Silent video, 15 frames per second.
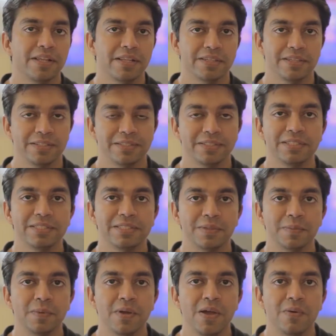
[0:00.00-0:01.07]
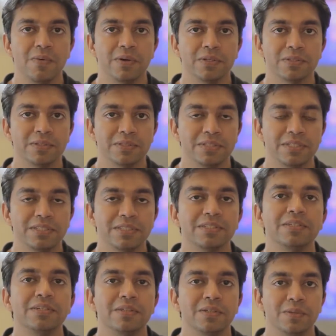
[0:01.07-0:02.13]
healthcare system was
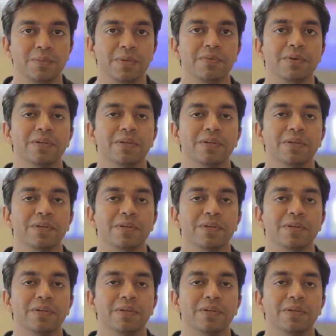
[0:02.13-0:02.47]
considered to be